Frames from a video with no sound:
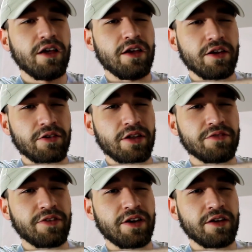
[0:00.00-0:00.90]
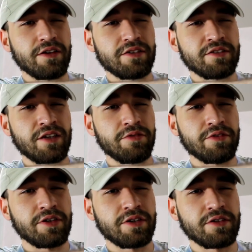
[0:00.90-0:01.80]
you know, that's fine. It's not
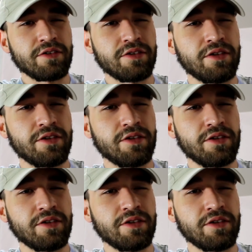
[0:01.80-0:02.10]
really going to